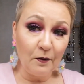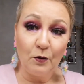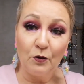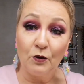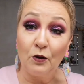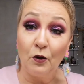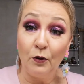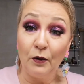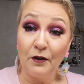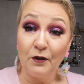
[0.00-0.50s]
I
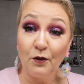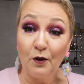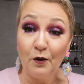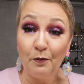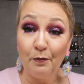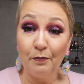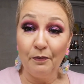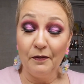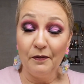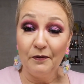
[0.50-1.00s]
was going to
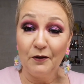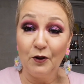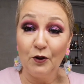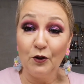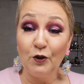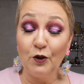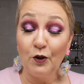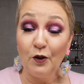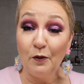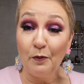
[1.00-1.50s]

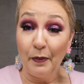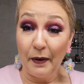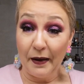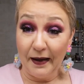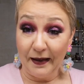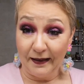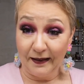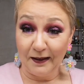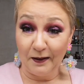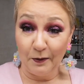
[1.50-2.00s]
the
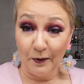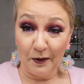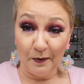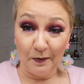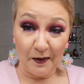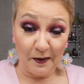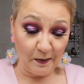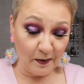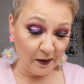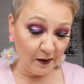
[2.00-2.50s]
bank
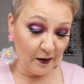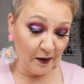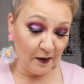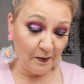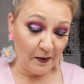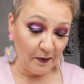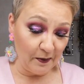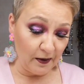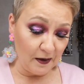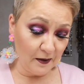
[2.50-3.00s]
with my mother
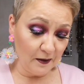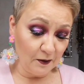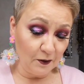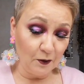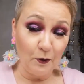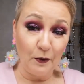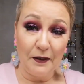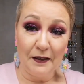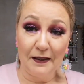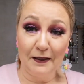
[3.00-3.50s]
and my brother,
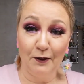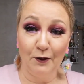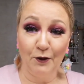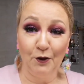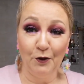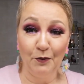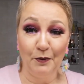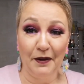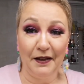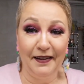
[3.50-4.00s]
so I
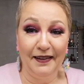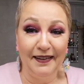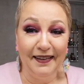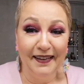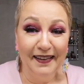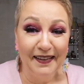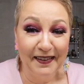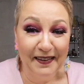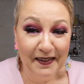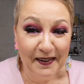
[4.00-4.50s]
needed to be
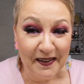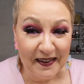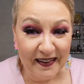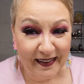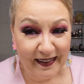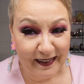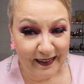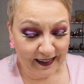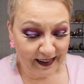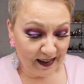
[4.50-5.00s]

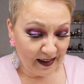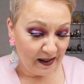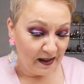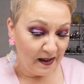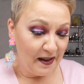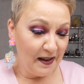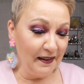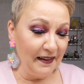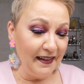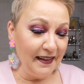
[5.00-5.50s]

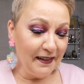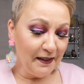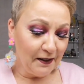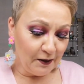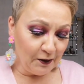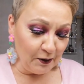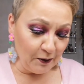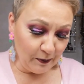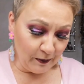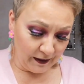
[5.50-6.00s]
I
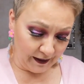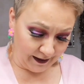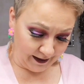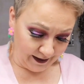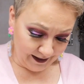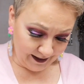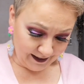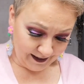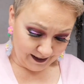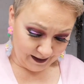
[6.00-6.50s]
needed to
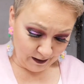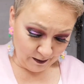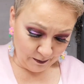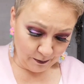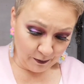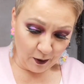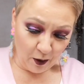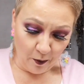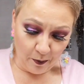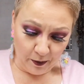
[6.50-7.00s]
be
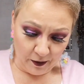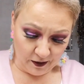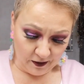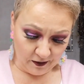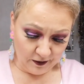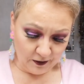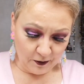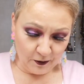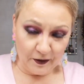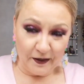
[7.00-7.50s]

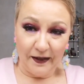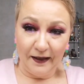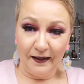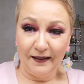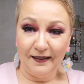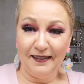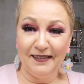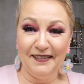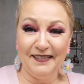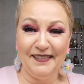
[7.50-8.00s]
proper
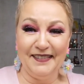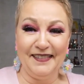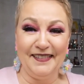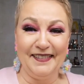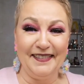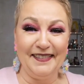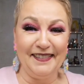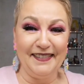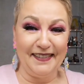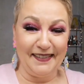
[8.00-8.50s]
looking,
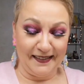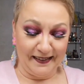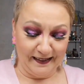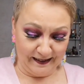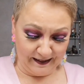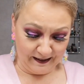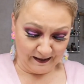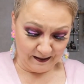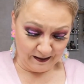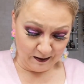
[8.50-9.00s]

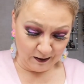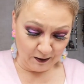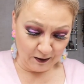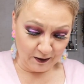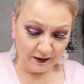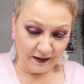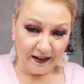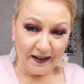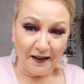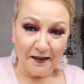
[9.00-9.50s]

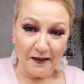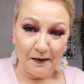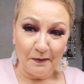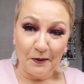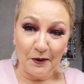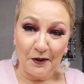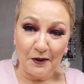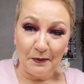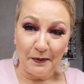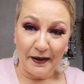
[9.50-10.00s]
not scare
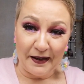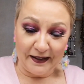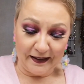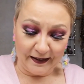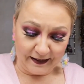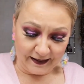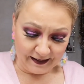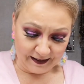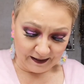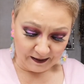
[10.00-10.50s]
them on the
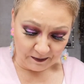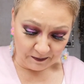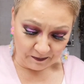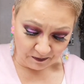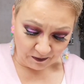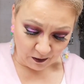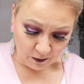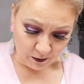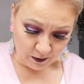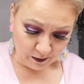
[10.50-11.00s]
bank
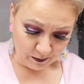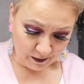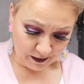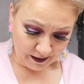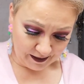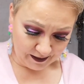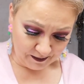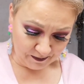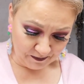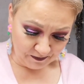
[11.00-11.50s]
with
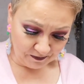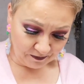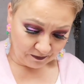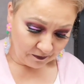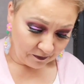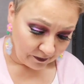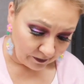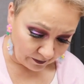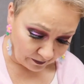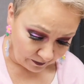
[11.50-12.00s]
my
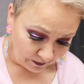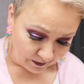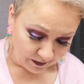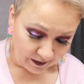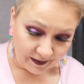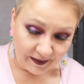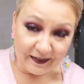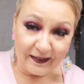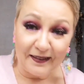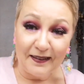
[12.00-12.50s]

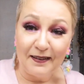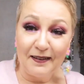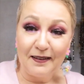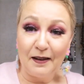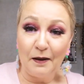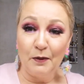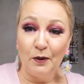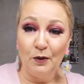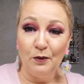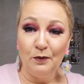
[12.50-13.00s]

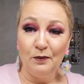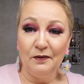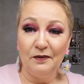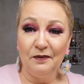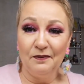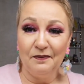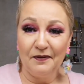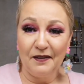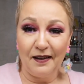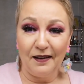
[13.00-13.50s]
kaboom
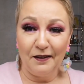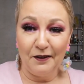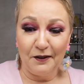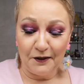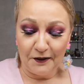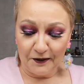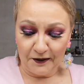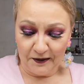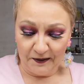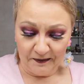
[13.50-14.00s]

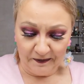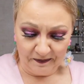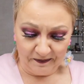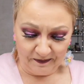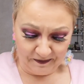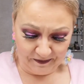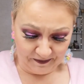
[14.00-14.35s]
colors.